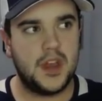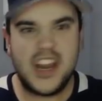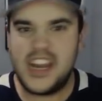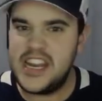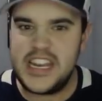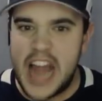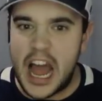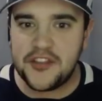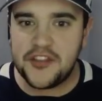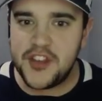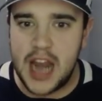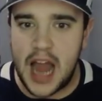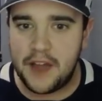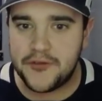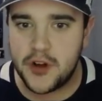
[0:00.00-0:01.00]
Nothing
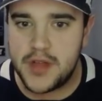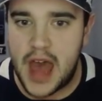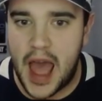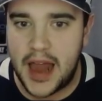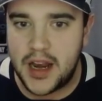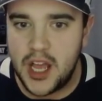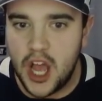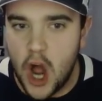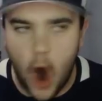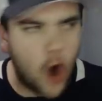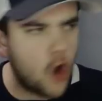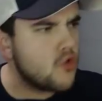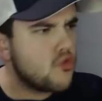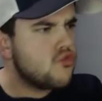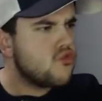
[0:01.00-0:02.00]
after that.
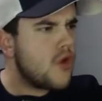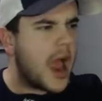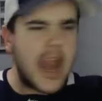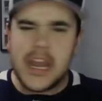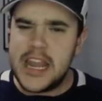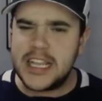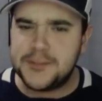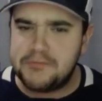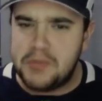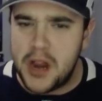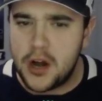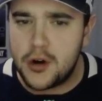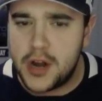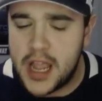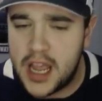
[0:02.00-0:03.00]
Horrendous
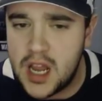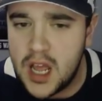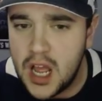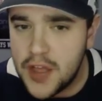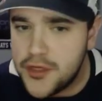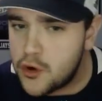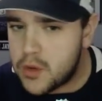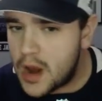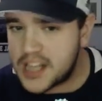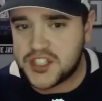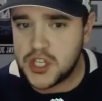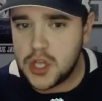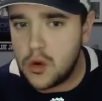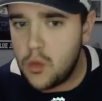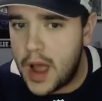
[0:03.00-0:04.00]
period the rest
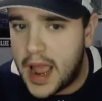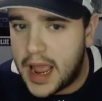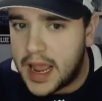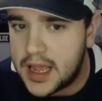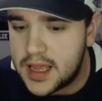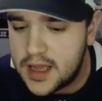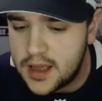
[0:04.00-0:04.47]
of the way.